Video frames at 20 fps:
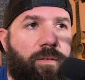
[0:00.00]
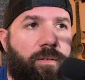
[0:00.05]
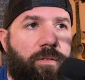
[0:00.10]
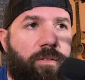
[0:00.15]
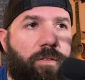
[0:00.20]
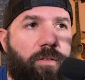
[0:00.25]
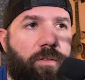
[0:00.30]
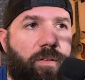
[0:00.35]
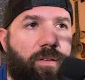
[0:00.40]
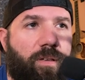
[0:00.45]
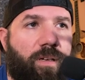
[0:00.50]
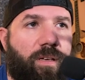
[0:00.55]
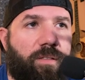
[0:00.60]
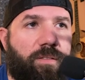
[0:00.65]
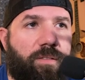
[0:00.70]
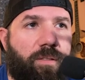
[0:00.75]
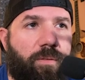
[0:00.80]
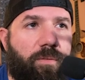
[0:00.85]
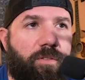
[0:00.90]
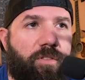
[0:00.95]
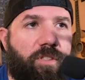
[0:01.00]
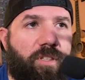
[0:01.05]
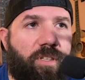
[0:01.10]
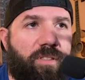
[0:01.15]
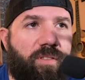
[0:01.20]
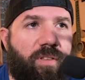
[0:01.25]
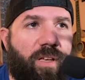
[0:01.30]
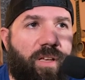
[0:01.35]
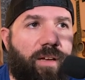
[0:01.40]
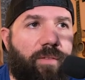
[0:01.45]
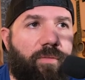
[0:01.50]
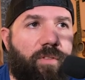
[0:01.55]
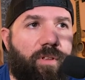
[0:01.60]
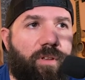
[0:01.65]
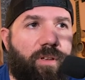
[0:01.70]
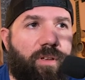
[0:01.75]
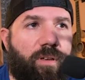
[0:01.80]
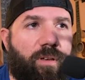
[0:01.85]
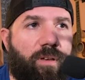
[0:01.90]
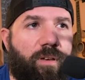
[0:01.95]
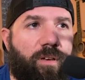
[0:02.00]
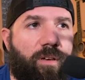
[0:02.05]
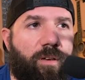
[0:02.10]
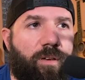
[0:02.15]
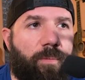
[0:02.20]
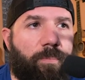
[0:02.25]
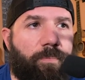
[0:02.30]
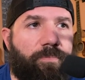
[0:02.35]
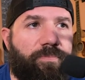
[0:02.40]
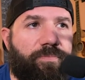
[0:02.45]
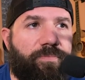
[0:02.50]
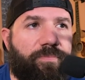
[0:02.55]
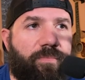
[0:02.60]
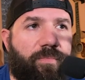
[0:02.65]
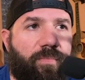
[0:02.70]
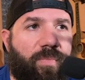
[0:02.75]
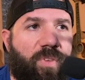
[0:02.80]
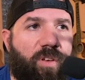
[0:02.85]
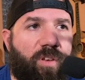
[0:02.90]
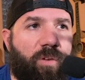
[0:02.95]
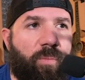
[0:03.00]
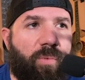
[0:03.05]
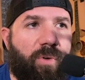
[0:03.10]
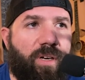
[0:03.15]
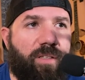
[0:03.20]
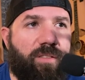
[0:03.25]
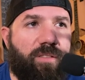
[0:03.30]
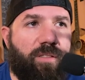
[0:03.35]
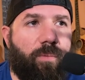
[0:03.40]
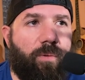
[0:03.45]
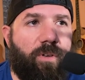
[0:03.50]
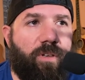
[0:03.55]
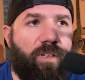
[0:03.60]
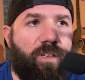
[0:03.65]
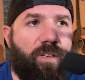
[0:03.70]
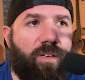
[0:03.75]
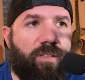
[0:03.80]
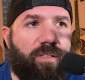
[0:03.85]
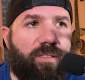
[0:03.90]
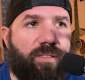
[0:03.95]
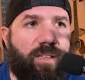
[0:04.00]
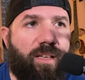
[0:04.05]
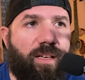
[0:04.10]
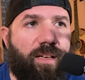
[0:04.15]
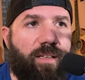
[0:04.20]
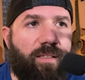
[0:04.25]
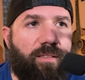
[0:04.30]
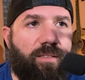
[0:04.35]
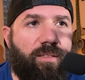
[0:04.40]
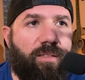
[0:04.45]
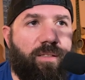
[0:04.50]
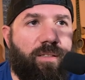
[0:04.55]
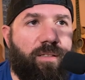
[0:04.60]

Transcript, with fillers: You could also just have the um, compressor working on the sides.